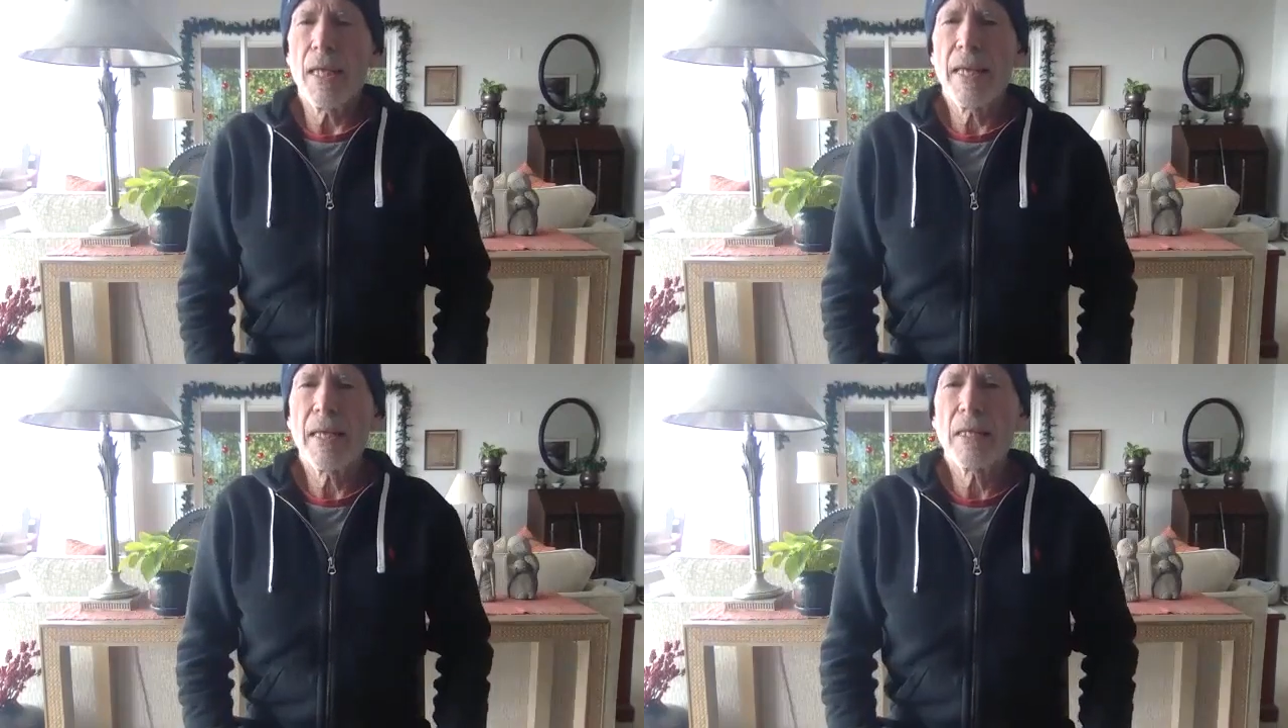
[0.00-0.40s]

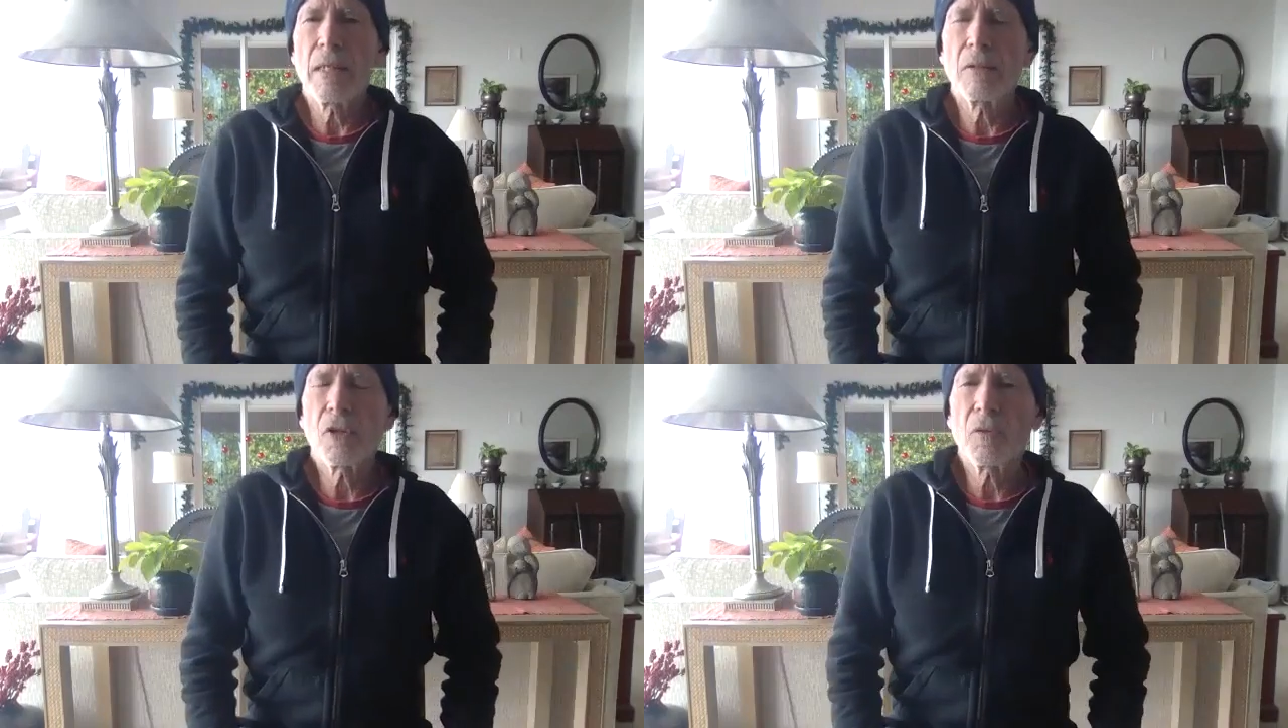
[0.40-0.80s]
and
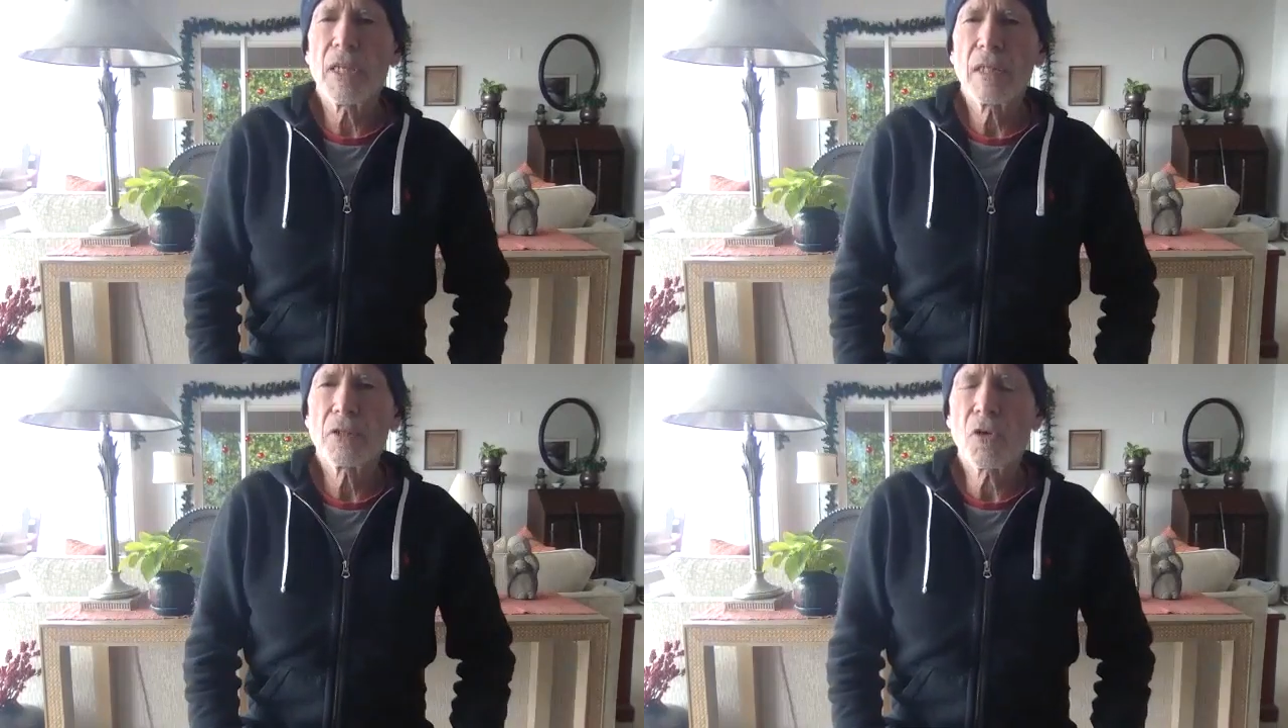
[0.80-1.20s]

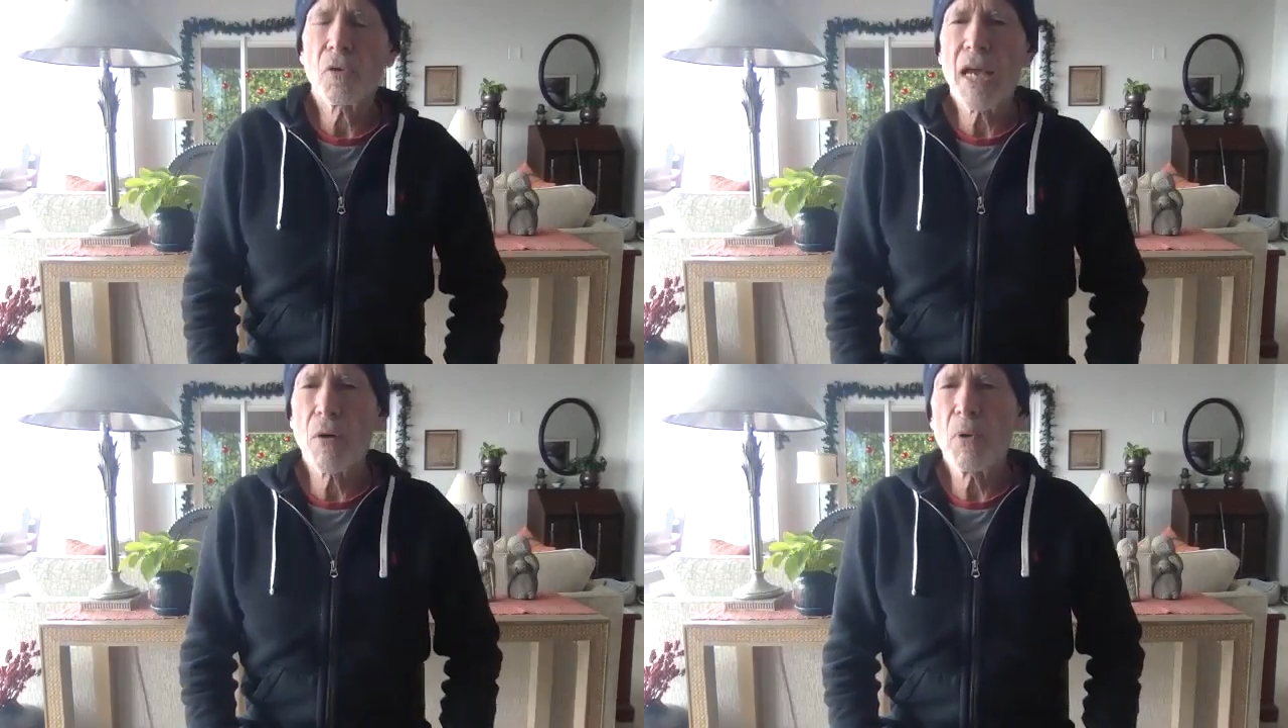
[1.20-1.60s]
so
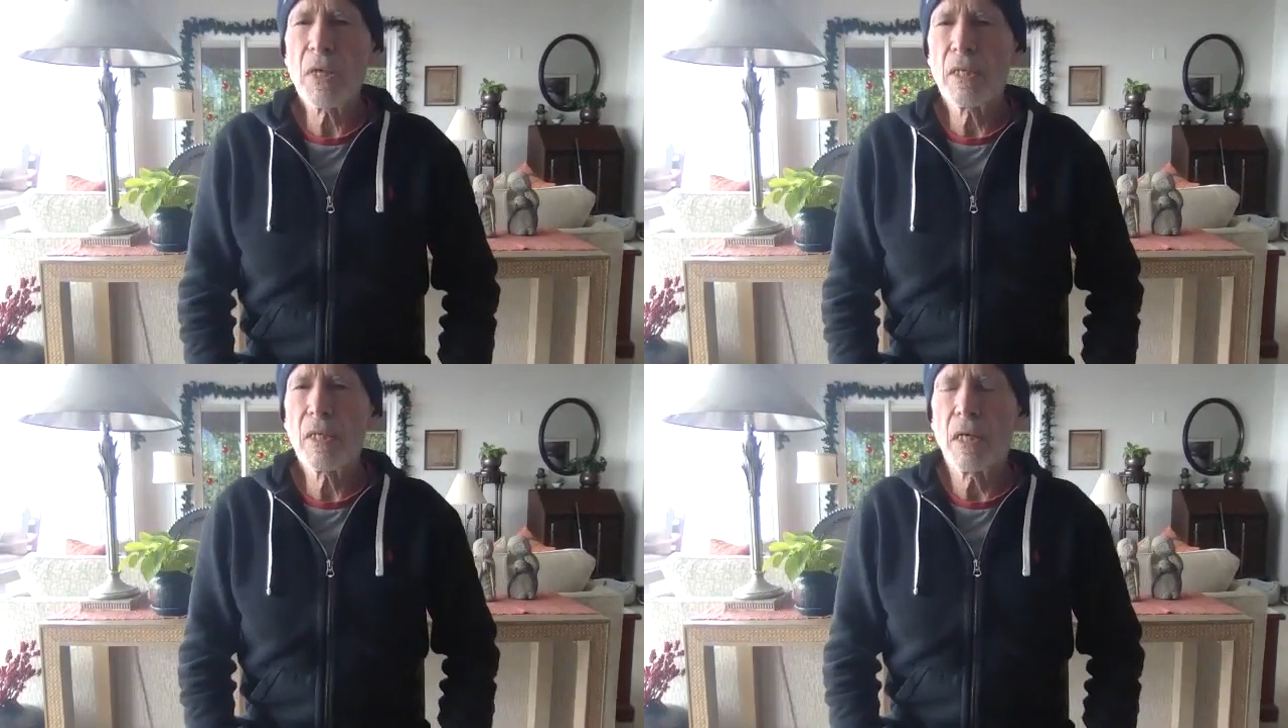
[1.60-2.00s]
now
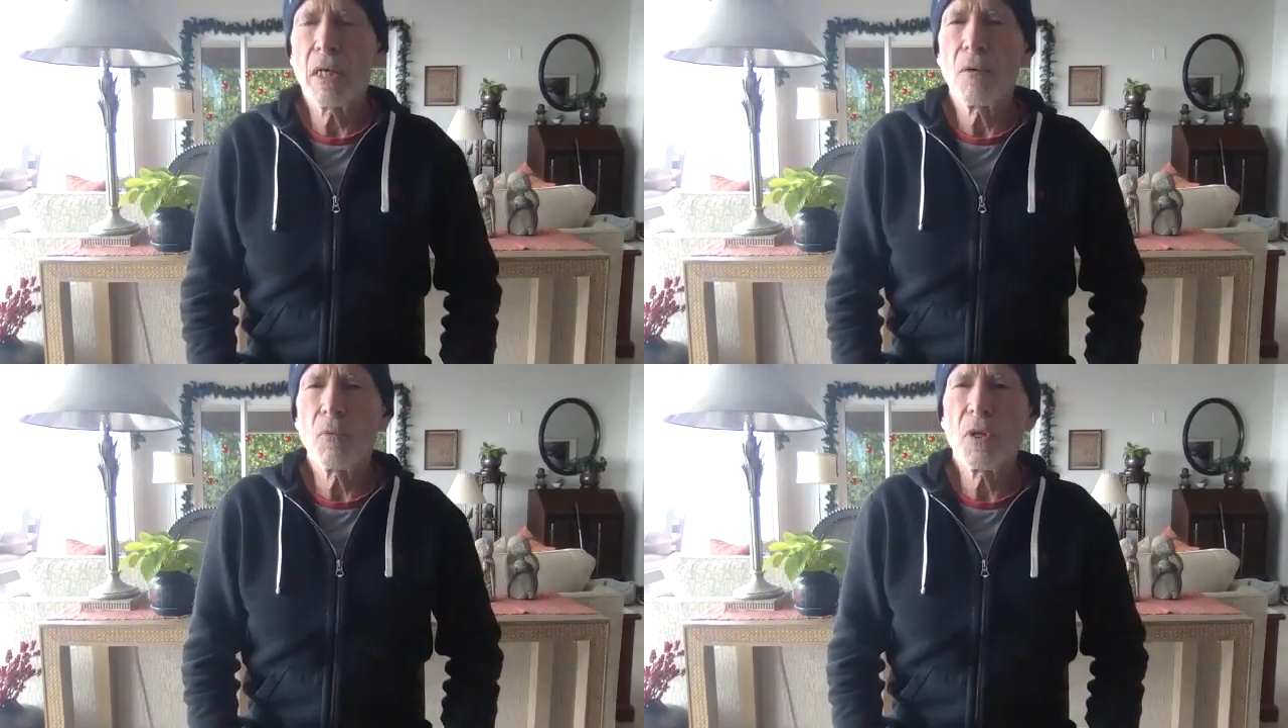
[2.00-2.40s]

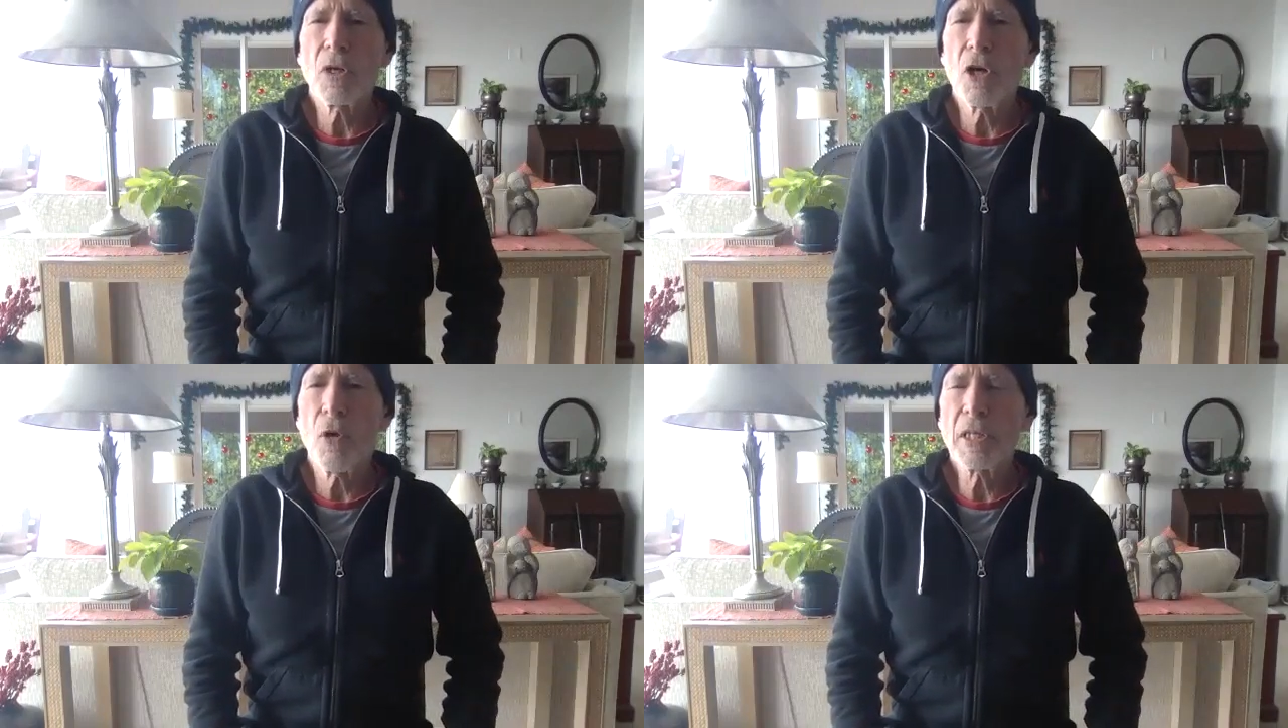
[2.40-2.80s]
we're
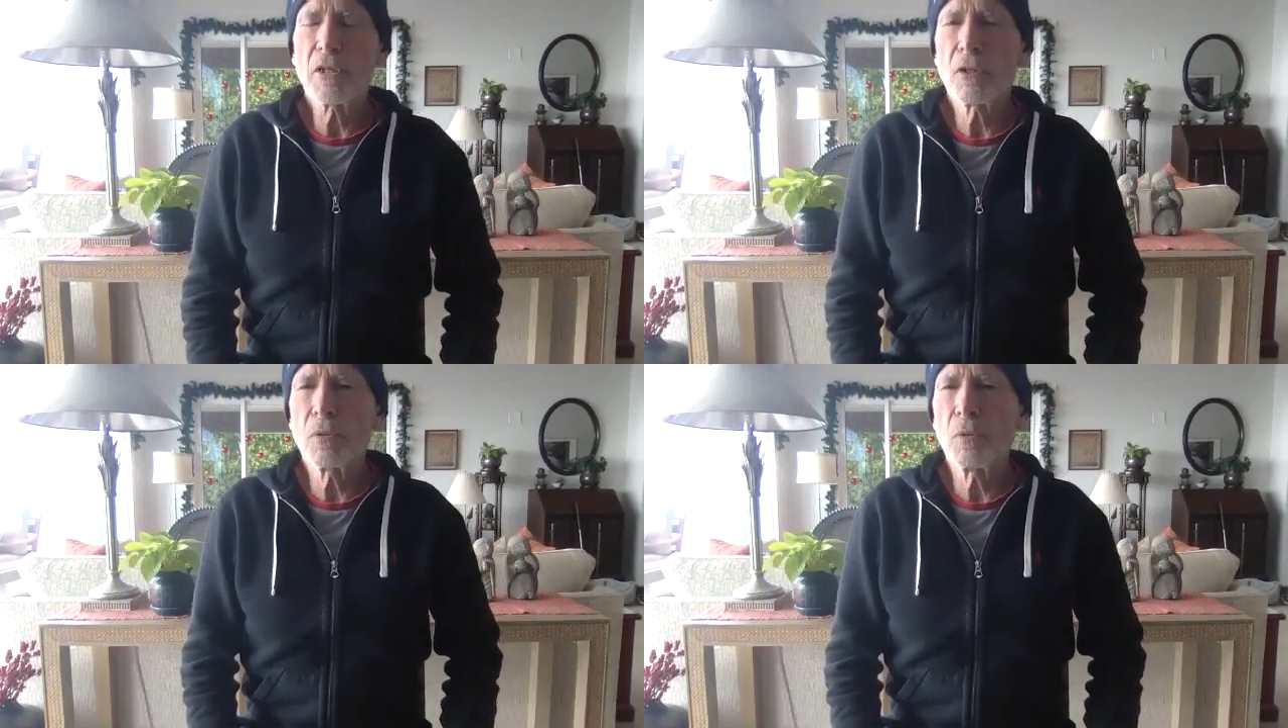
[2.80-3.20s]
going
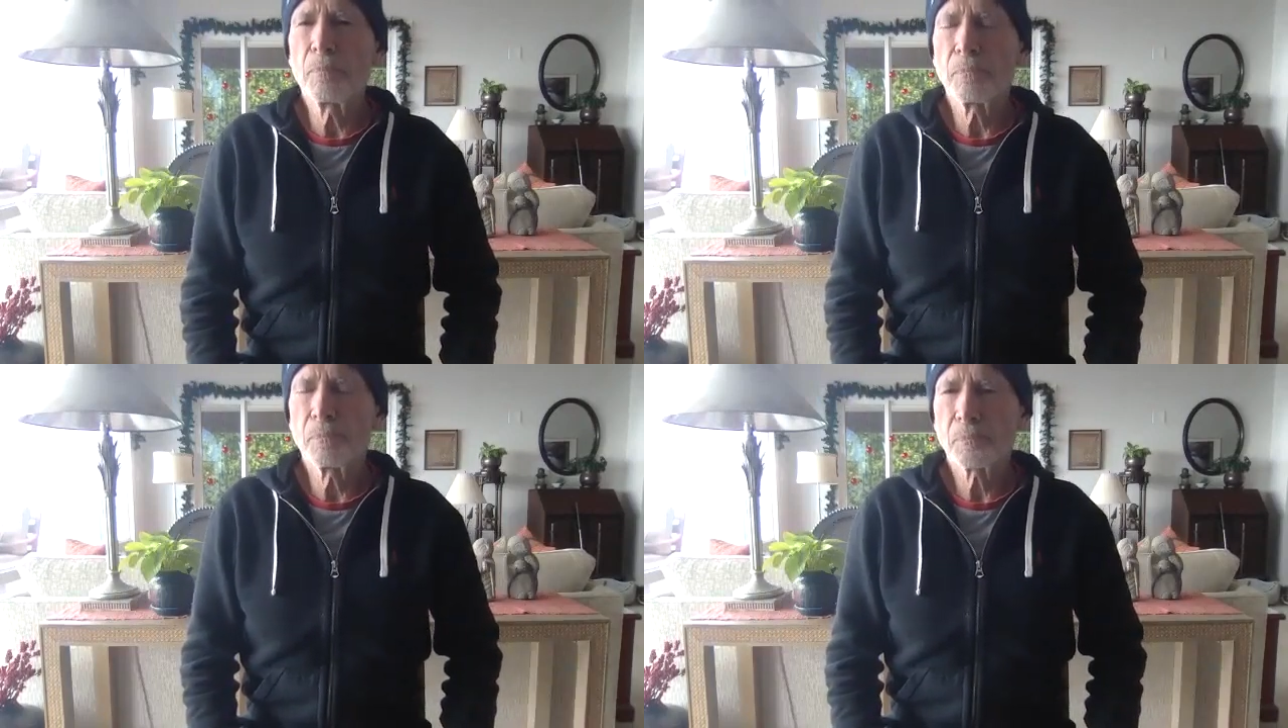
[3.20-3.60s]
to
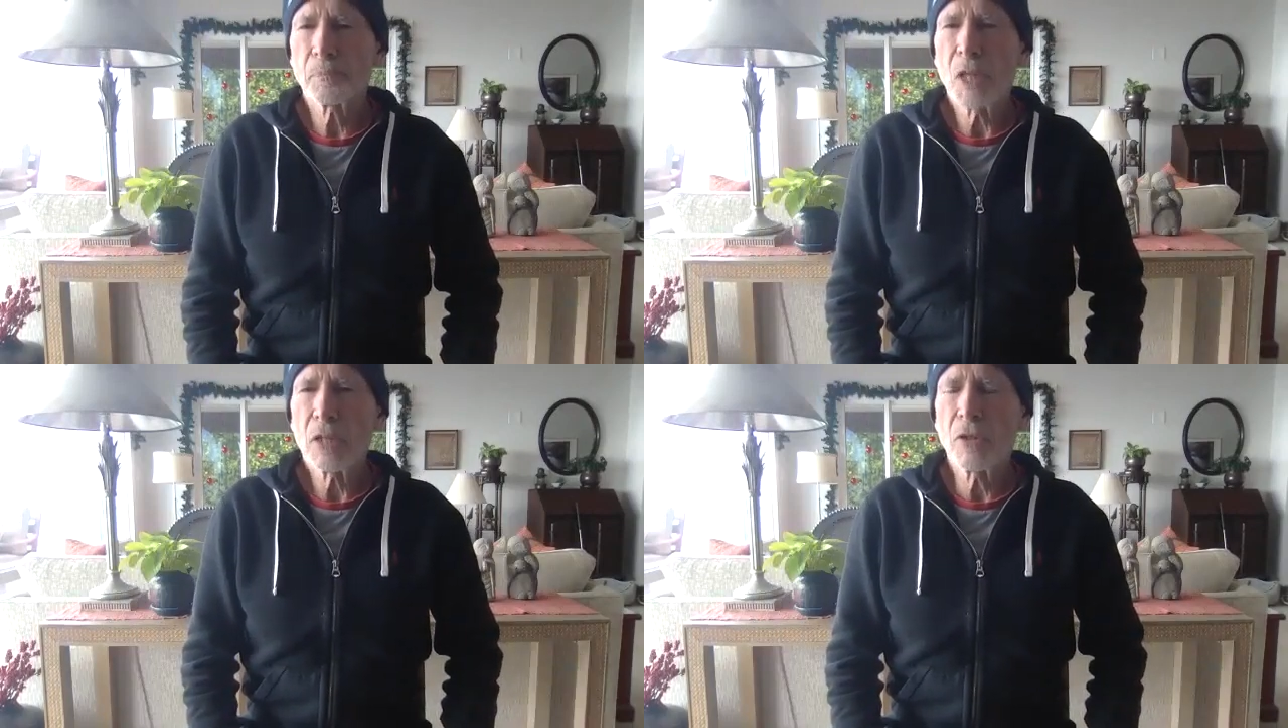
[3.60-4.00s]

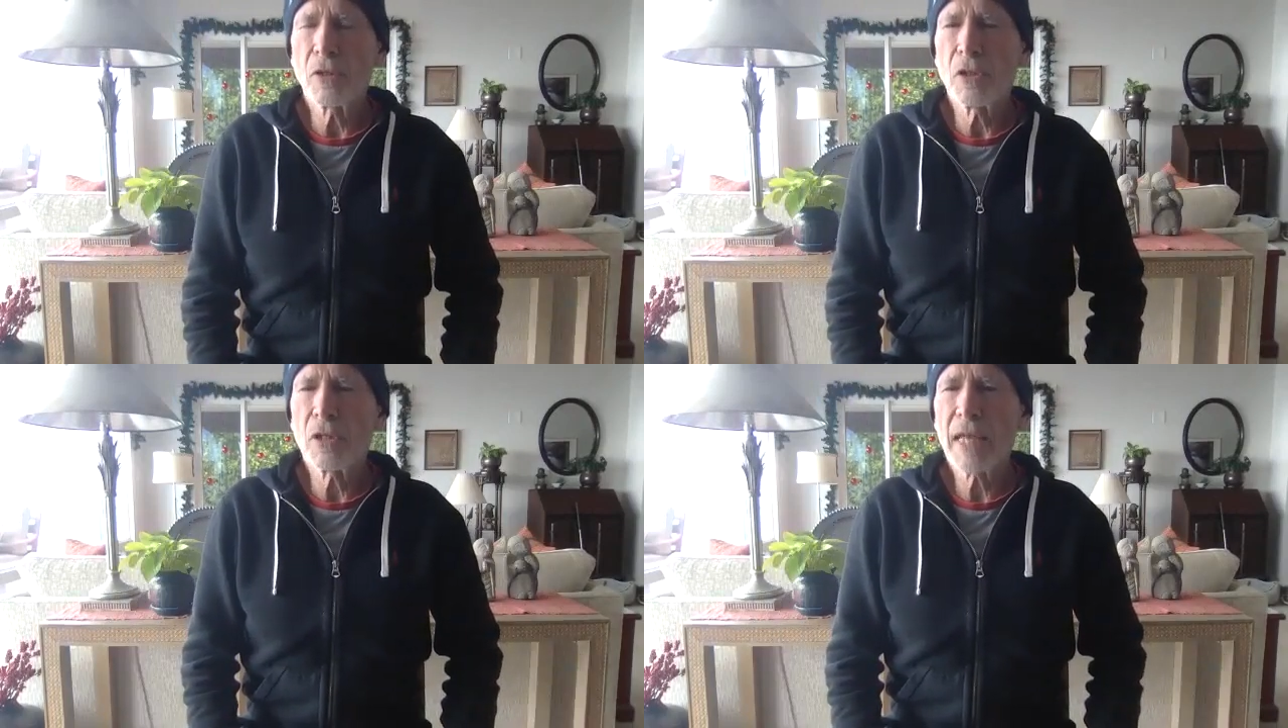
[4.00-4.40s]
look